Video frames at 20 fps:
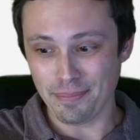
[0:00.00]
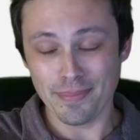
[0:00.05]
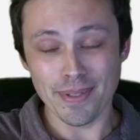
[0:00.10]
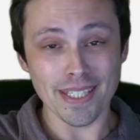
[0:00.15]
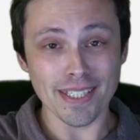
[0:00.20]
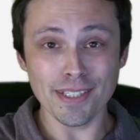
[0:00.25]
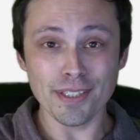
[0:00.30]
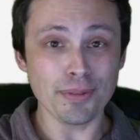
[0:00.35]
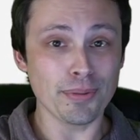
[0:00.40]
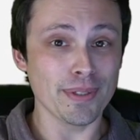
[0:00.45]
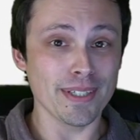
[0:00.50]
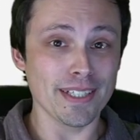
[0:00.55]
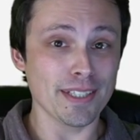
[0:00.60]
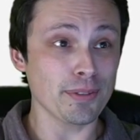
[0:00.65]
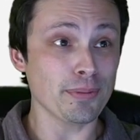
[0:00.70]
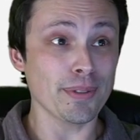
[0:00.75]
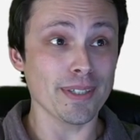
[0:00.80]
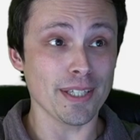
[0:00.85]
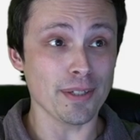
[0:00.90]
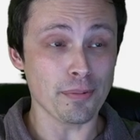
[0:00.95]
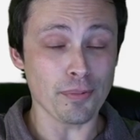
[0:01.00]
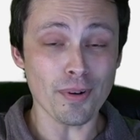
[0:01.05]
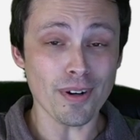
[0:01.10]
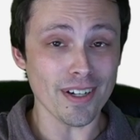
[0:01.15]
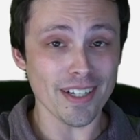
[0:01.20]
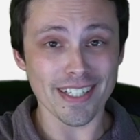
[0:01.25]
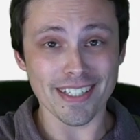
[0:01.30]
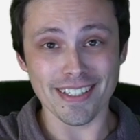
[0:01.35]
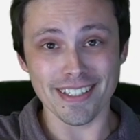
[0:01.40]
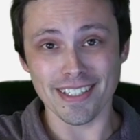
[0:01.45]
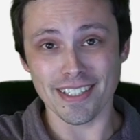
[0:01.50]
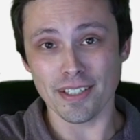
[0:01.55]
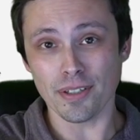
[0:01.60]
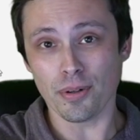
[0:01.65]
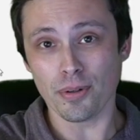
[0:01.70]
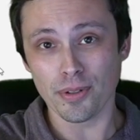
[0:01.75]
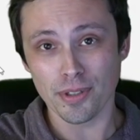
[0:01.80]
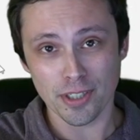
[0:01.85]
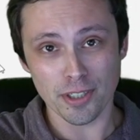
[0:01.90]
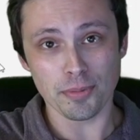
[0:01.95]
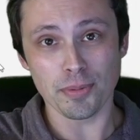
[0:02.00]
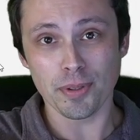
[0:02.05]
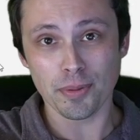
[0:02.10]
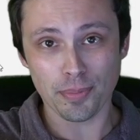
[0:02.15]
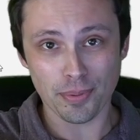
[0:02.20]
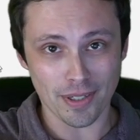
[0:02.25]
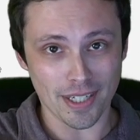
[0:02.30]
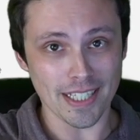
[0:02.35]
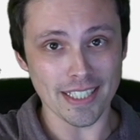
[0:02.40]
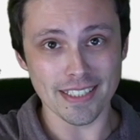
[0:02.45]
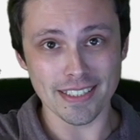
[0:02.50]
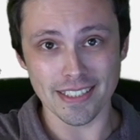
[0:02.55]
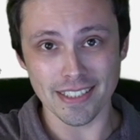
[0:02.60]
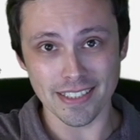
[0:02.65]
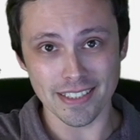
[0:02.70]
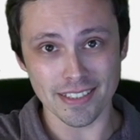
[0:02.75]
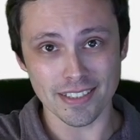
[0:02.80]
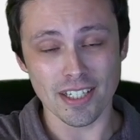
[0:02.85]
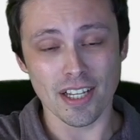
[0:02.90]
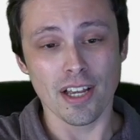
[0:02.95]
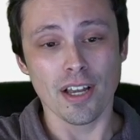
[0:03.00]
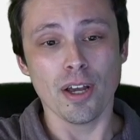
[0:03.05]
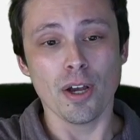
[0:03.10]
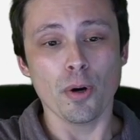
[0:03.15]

mid 2021 the horrible prices